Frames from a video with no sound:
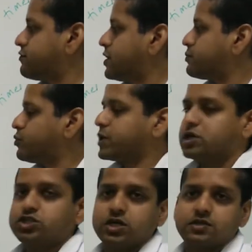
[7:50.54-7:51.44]
flip, we
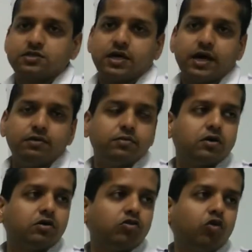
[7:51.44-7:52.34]
can check the time.
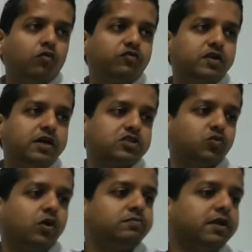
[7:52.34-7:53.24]
Hopefully it's
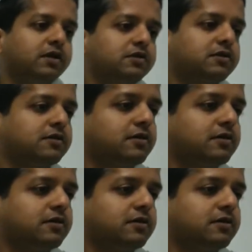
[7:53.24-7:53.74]
1 minute.